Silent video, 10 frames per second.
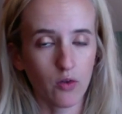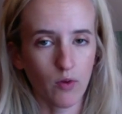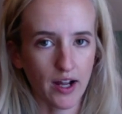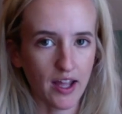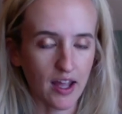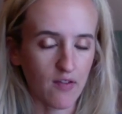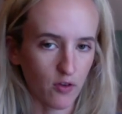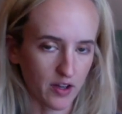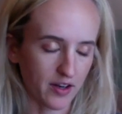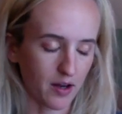Reiki
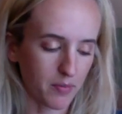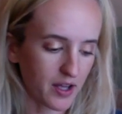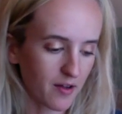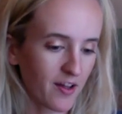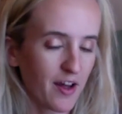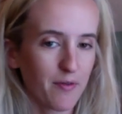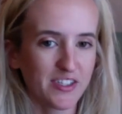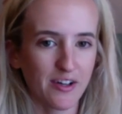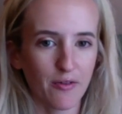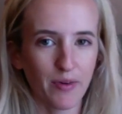for the time being.
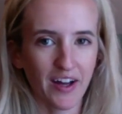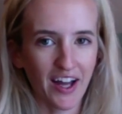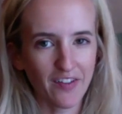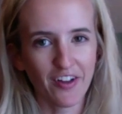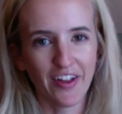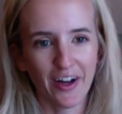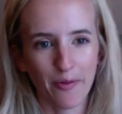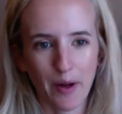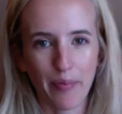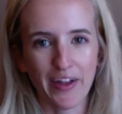So, but I have a lot
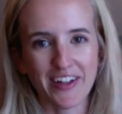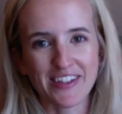on my plate.